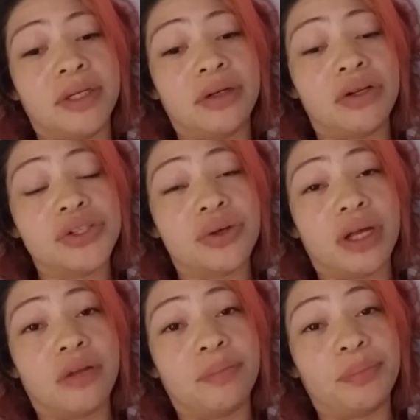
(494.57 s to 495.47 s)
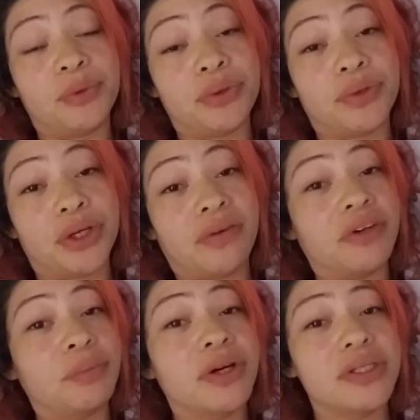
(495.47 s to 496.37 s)
It'll also help with the
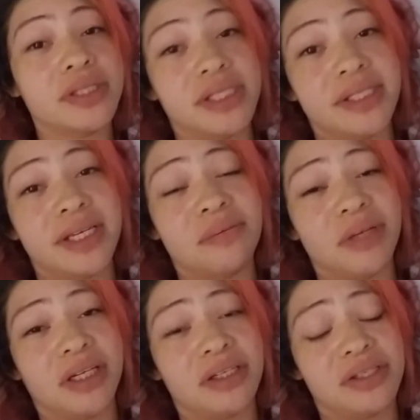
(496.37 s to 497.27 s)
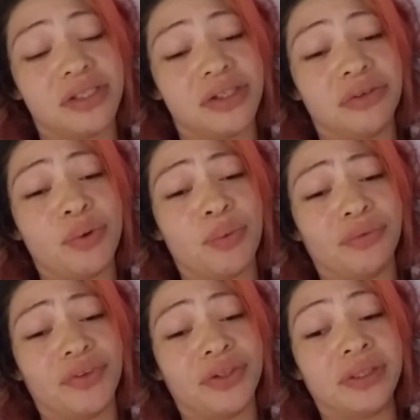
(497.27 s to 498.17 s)
recovery process, he said, because you
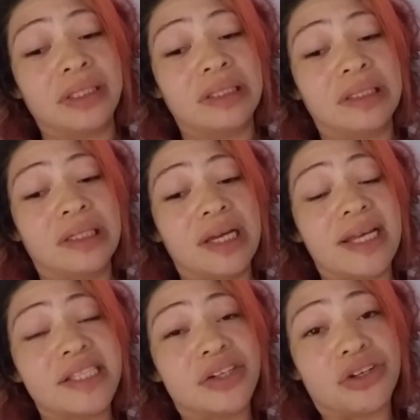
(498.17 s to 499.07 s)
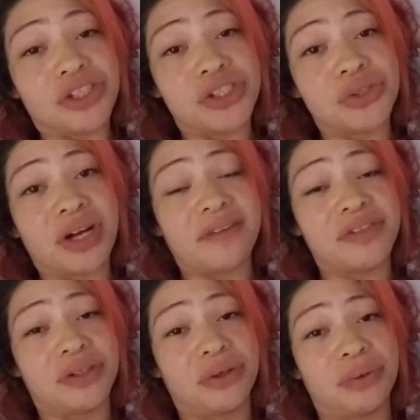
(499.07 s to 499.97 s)
won't feel as nauseous or have
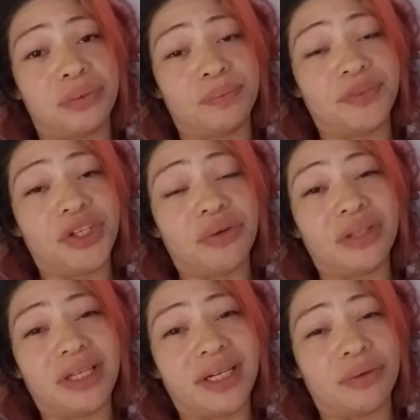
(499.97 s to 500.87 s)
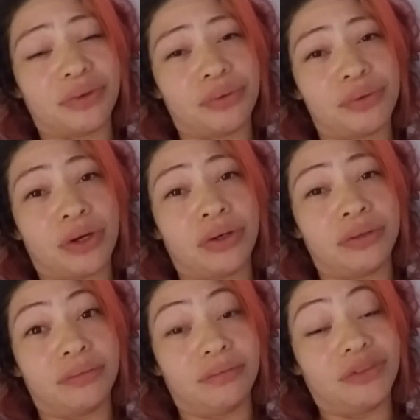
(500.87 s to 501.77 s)
to go, clean out those
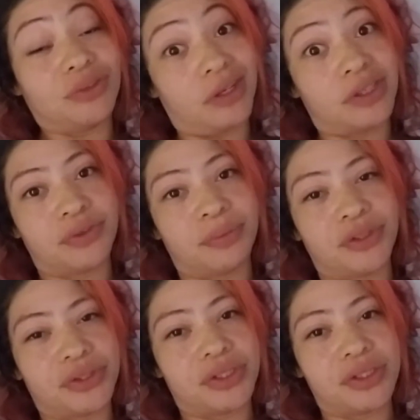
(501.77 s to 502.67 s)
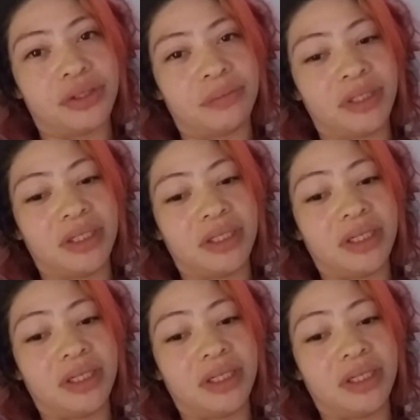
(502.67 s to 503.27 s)
hard drugs from your system.